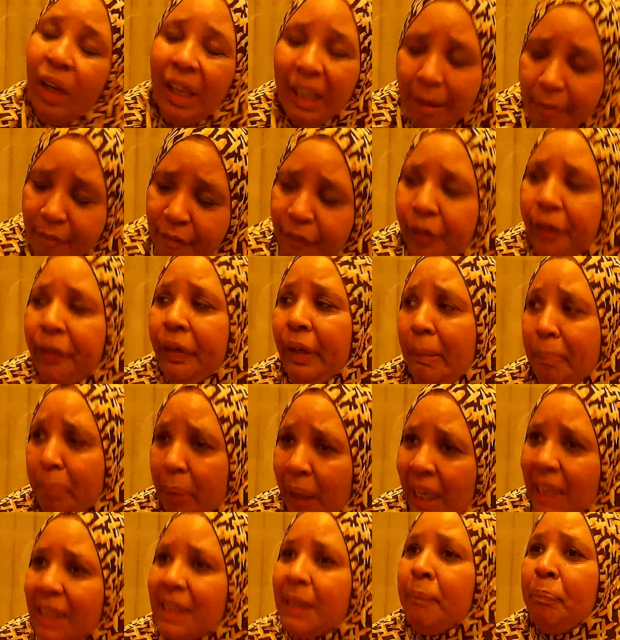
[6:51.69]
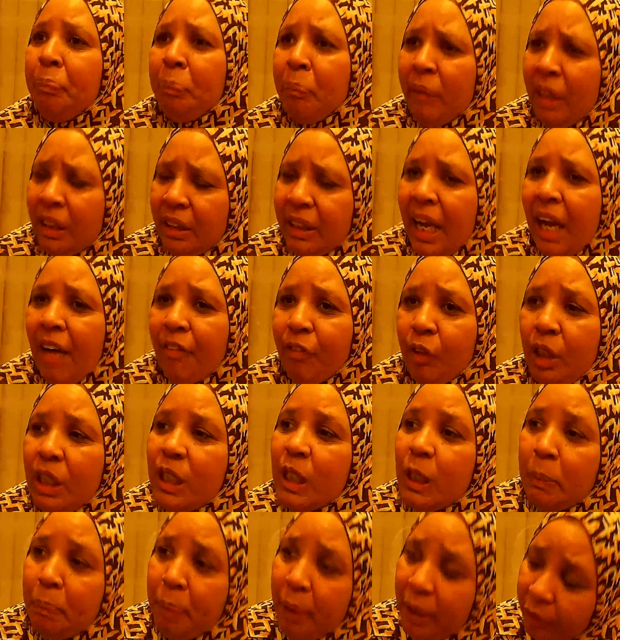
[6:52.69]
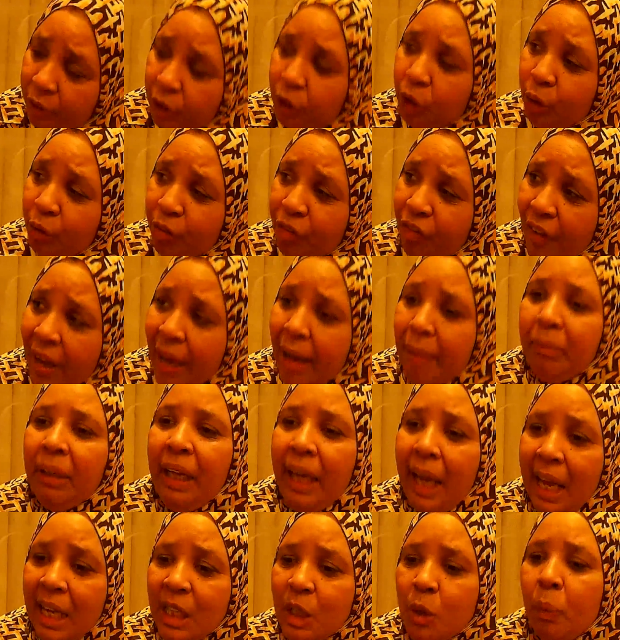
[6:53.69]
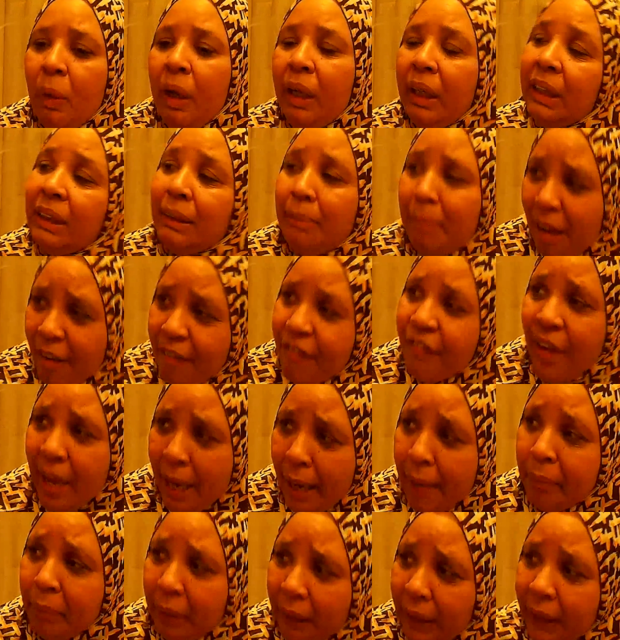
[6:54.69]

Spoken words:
And I'm very blessed to have good spiritual family as well as my family.